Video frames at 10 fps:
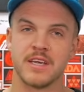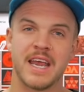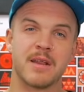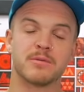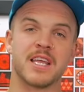
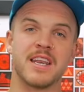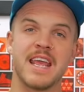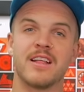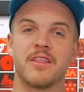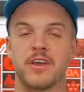and it was the
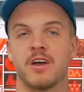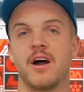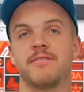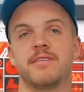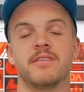nail in the
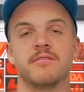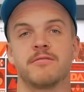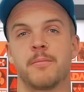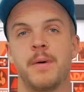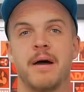coffin
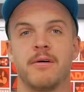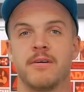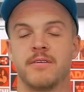for Powell.